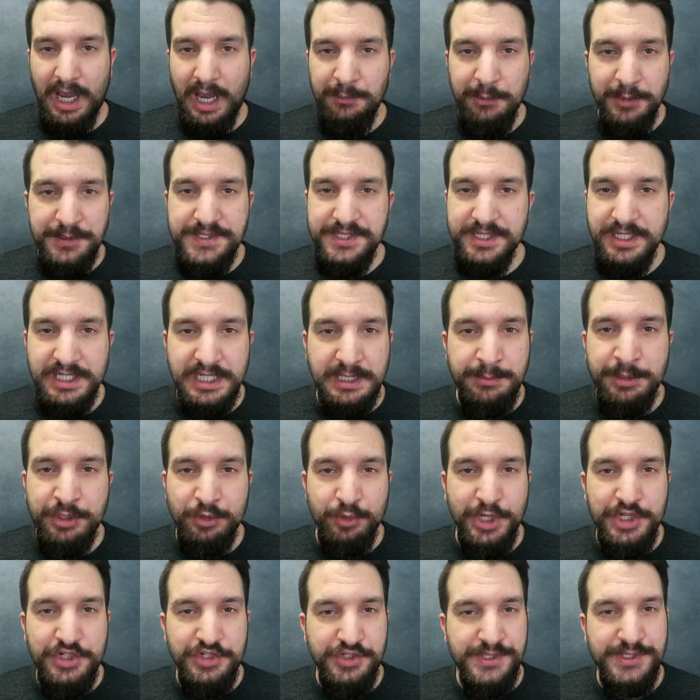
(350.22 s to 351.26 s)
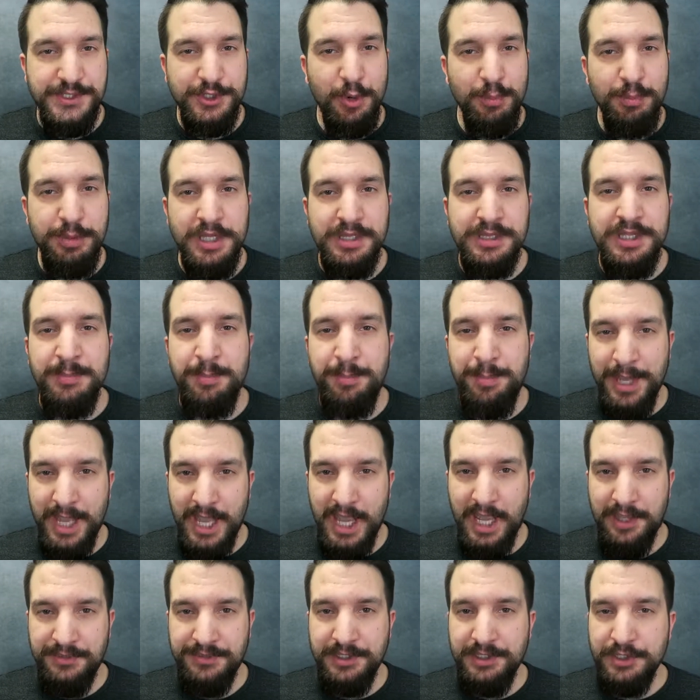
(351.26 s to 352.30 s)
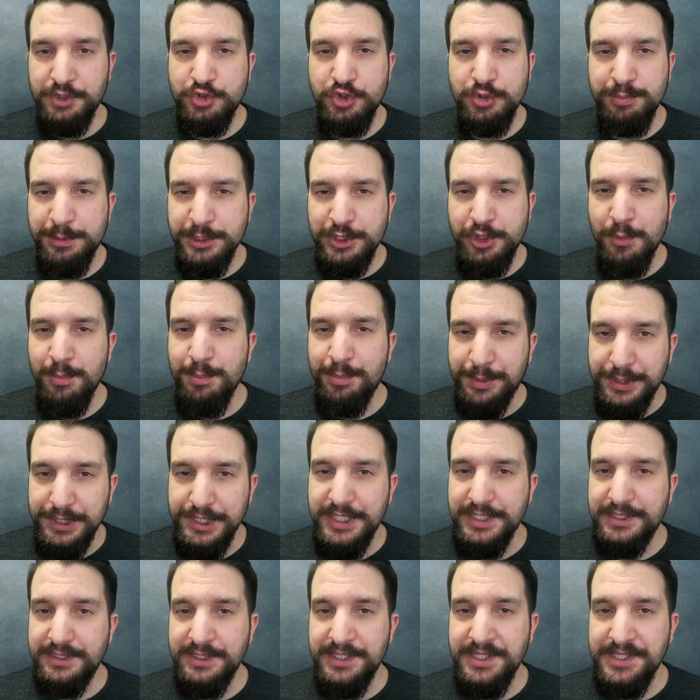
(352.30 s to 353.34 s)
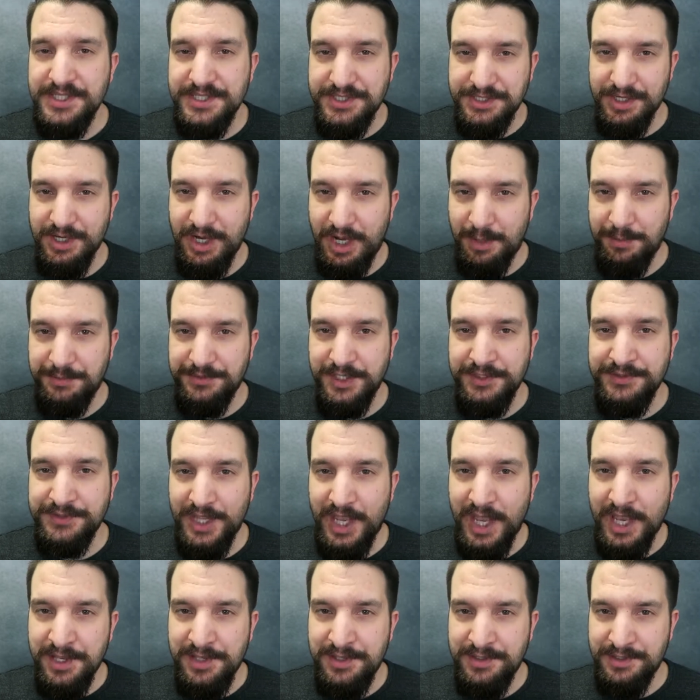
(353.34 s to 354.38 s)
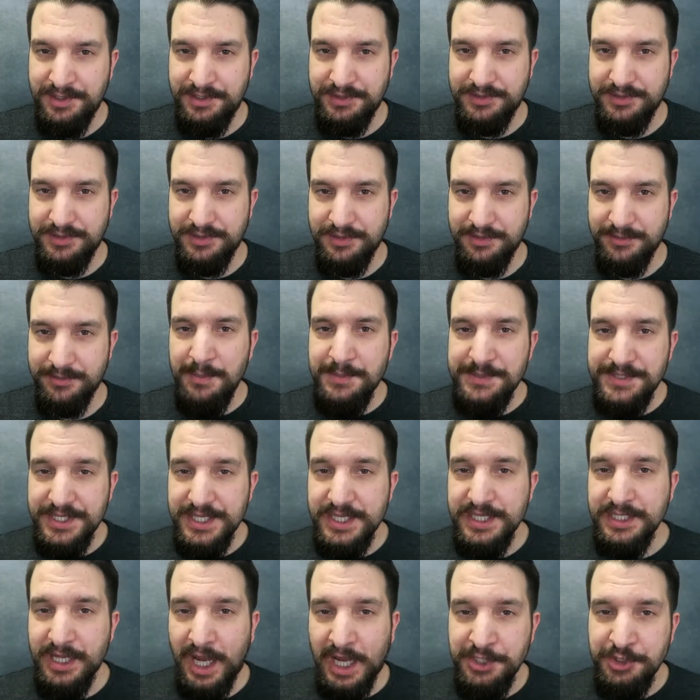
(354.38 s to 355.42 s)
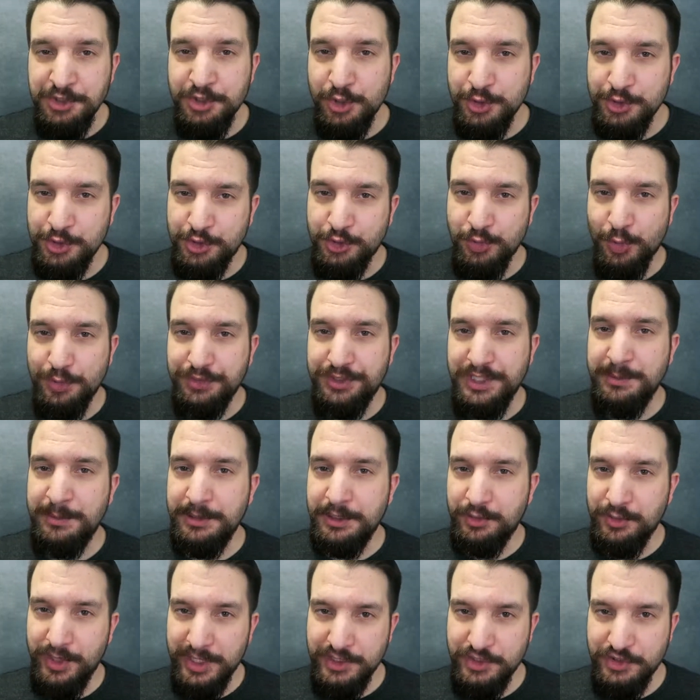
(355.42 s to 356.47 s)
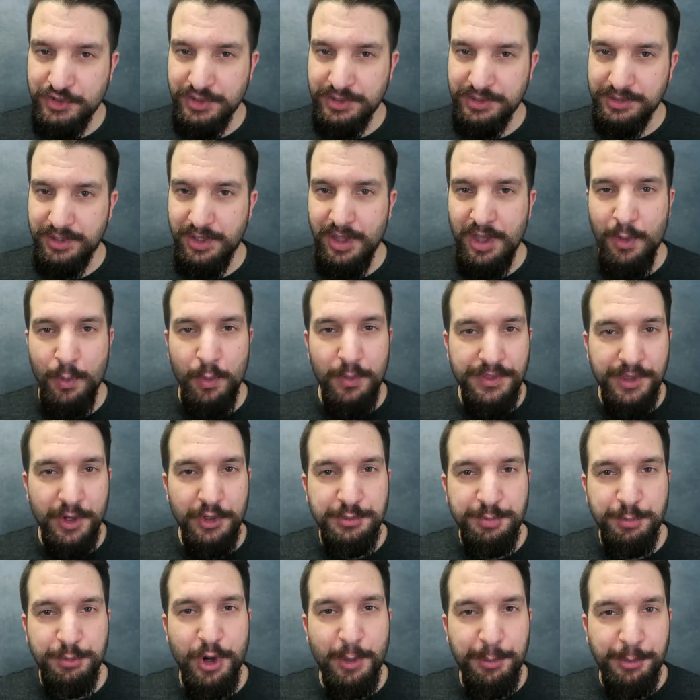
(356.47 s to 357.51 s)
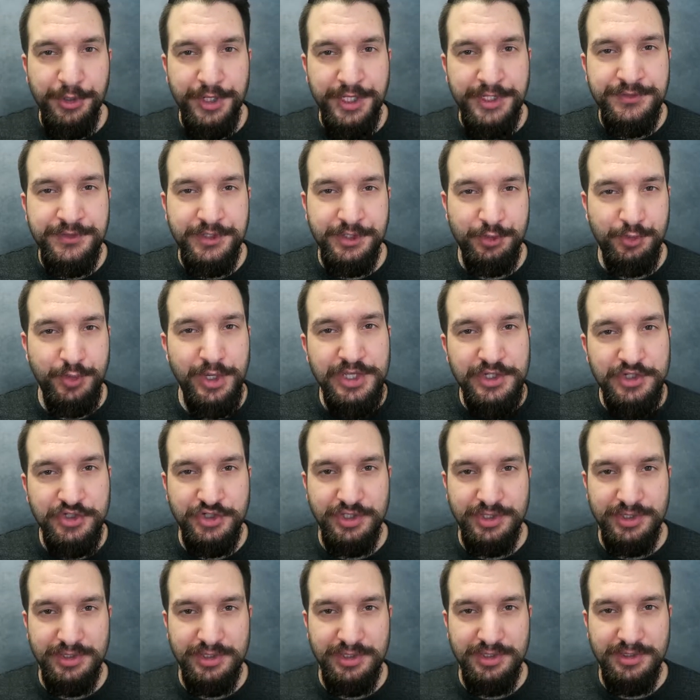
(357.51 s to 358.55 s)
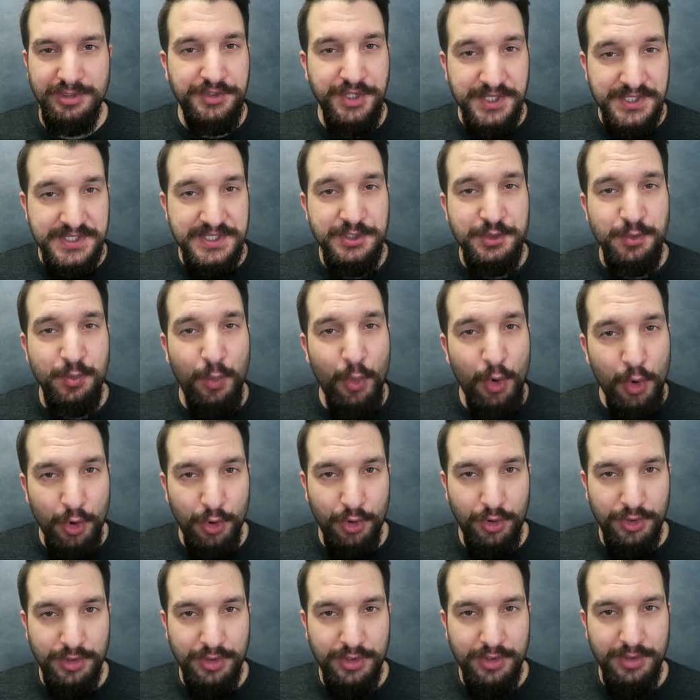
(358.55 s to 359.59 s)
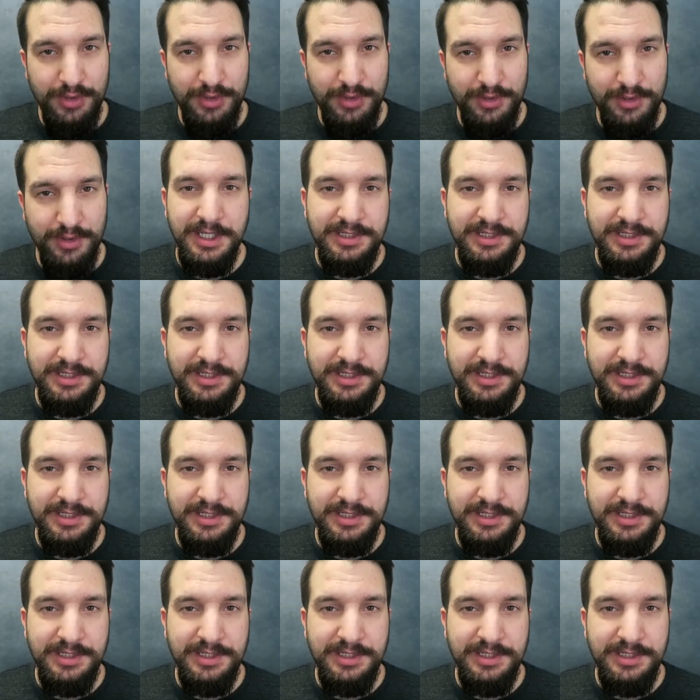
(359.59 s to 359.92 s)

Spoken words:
I'm not saying immigration is completely bad, that it should be completely stopped and ended. I'm saying uncontrolled immigration without proper integration doesn't work.